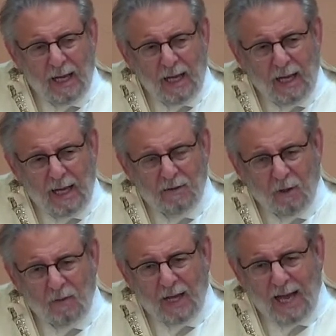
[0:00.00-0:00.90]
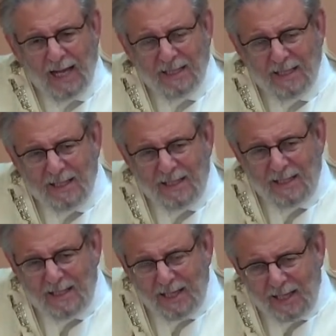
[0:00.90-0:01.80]
and told they had to
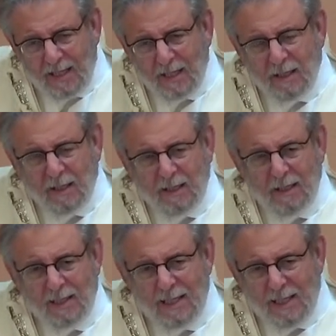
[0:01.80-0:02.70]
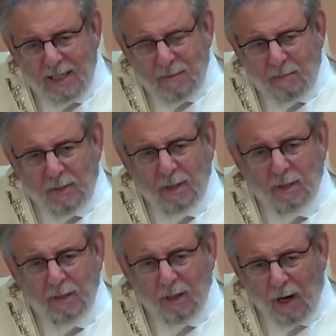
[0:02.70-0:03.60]
dig deep,
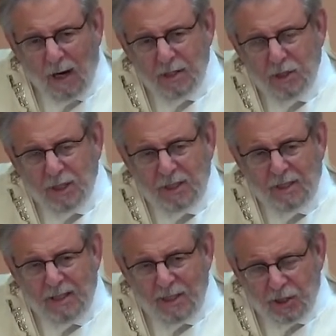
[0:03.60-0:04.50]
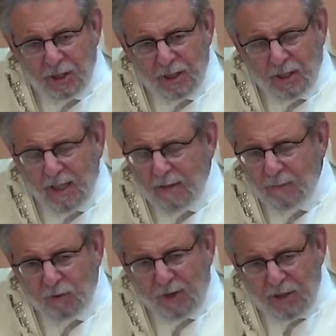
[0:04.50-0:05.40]
large
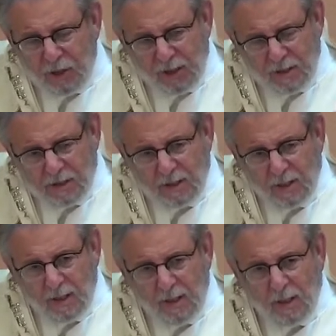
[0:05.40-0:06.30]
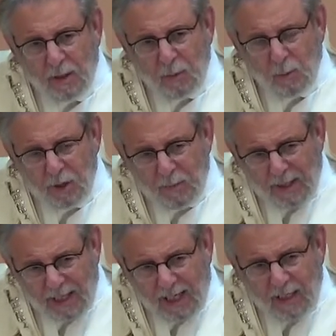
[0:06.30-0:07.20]
trenches, which
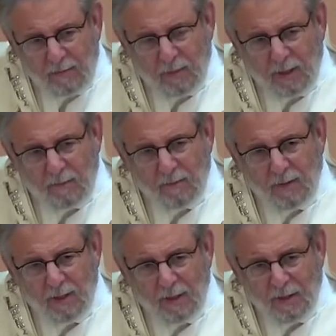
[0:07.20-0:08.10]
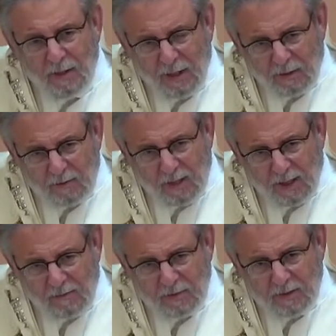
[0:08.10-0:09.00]
became their
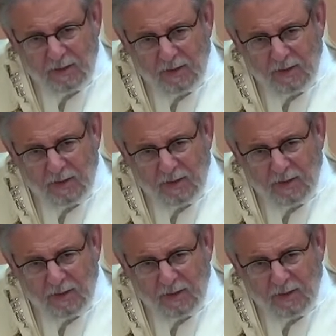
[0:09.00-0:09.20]
graves.